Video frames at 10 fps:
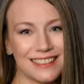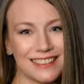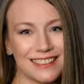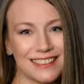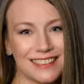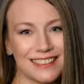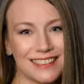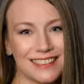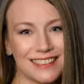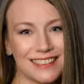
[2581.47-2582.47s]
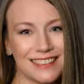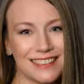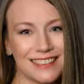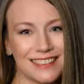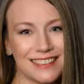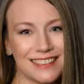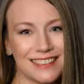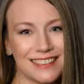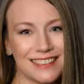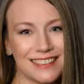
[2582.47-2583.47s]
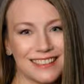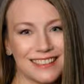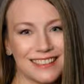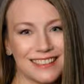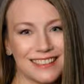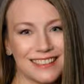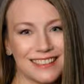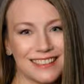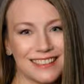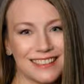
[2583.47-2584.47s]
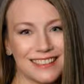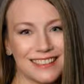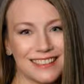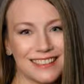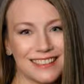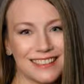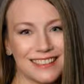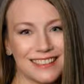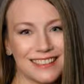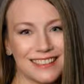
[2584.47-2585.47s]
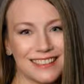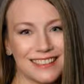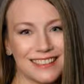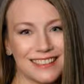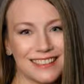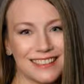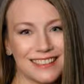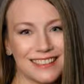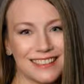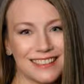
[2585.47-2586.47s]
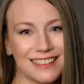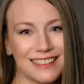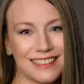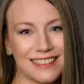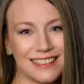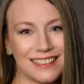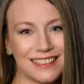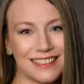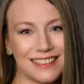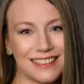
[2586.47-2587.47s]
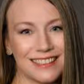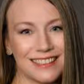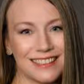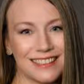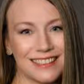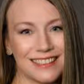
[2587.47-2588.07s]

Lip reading: This is a still picture; no speech is visible.